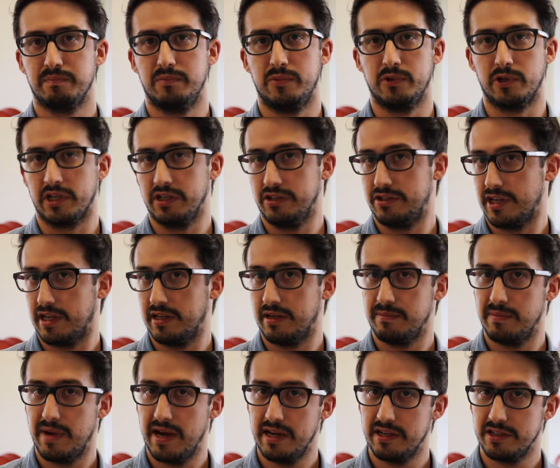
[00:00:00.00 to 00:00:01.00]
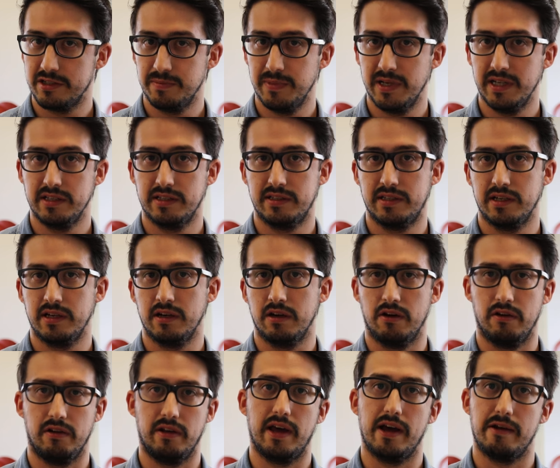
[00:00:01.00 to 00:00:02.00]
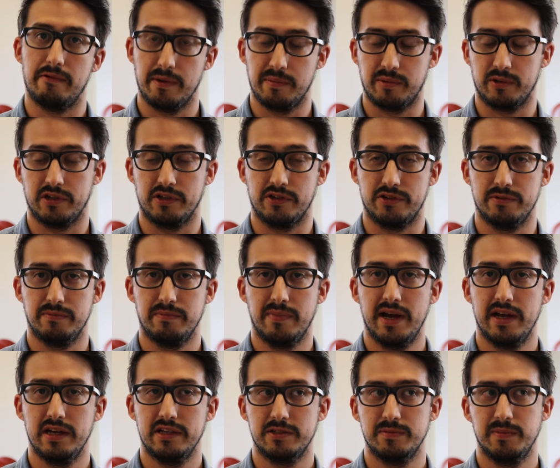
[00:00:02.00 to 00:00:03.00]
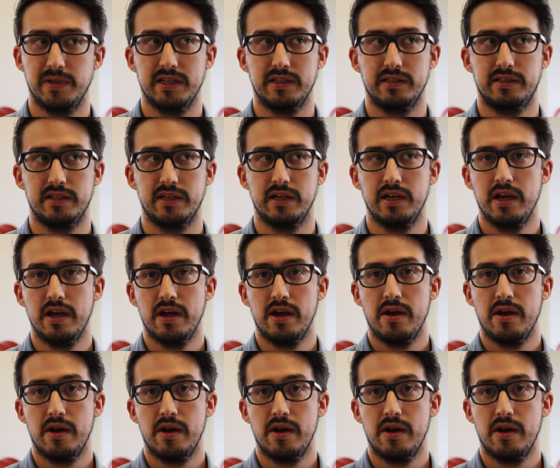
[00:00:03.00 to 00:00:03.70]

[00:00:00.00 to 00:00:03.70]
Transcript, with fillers: booking channel management, online reputation management,